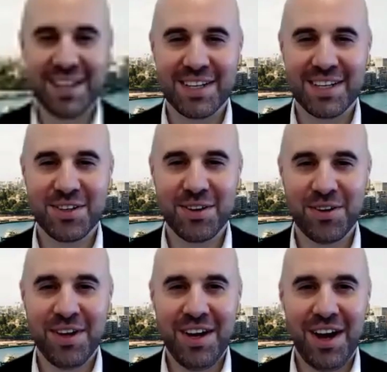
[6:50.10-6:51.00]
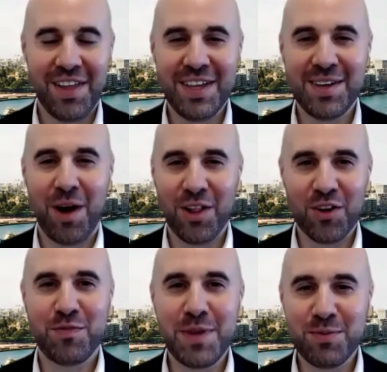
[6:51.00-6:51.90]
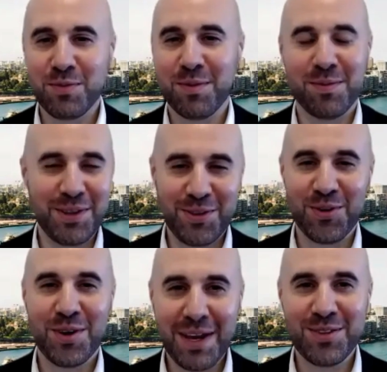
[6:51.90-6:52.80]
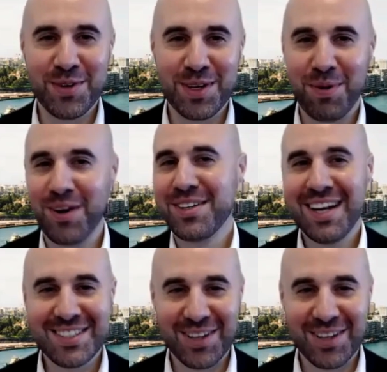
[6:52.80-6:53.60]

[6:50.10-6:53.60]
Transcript: So I think a lot of people have probably thought about doing a podcast.